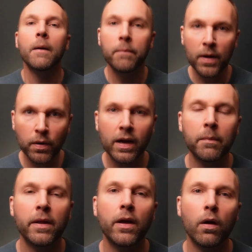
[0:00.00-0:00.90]
building
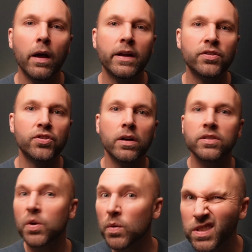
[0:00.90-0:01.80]
up the know, like, and
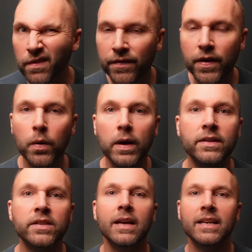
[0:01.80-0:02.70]
trust, doing some
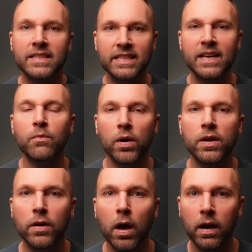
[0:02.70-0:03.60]
viewings, seeing what
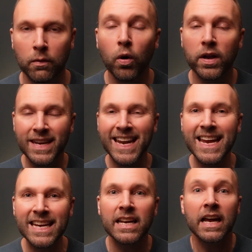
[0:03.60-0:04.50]
you
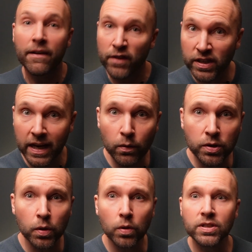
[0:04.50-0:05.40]
need. If you're deal
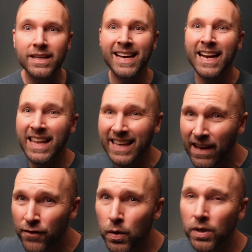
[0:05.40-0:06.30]
sourcing, it
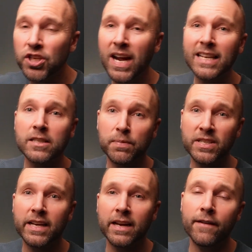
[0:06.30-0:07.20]
gives you a chance,
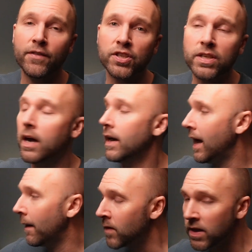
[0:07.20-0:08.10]
particularly if you're starting
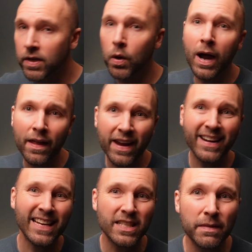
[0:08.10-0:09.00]
out, to go out there and
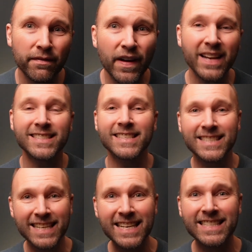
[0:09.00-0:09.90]
get some investors'
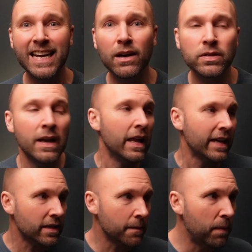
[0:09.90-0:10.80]
details,
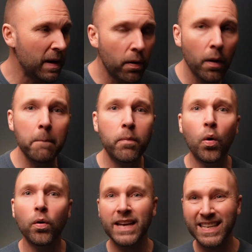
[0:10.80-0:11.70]
get some people on
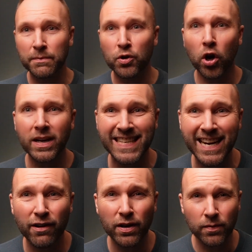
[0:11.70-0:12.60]
board, get some
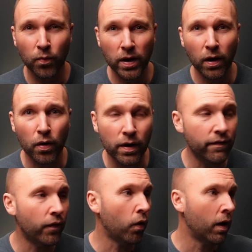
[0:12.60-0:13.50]
criteria of what you're looking
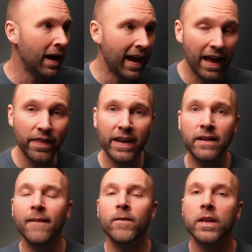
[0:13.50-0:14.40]
for, and then
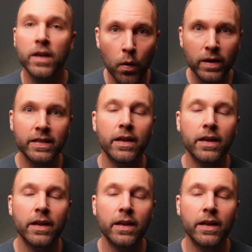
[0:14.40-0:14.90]
go into